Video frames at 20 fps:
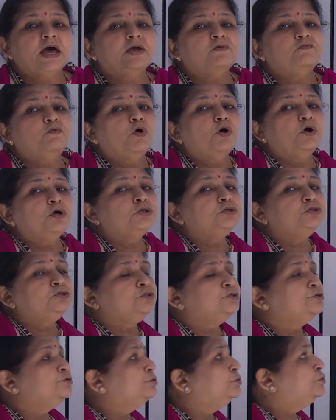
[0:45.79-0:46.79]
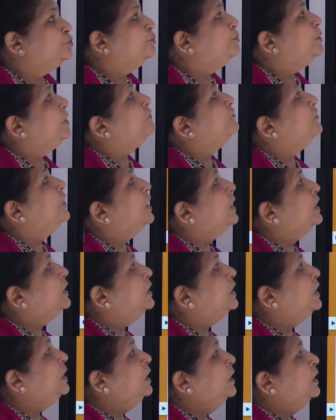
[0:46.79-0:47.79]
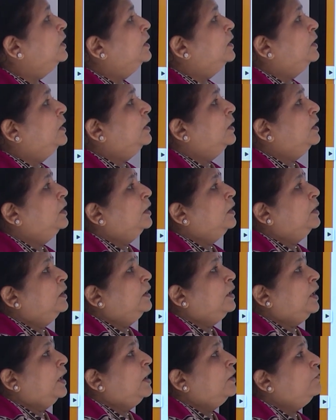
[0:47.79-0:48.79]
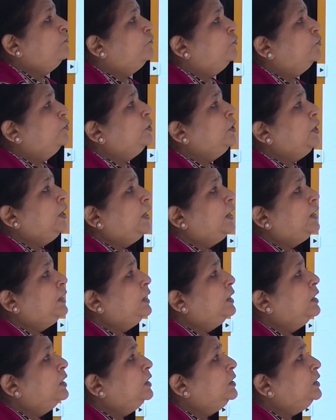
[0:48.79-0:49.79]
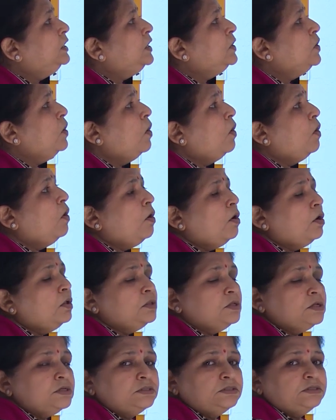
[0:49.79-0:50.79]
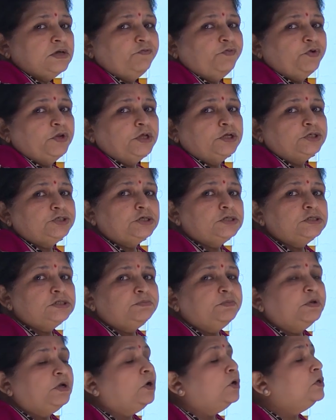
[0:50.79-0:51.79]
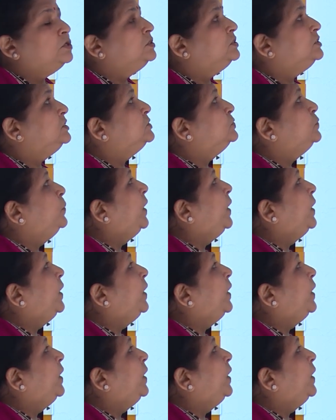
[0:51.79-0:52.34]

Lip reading: I want you to be very careful in learning all these definitions because it is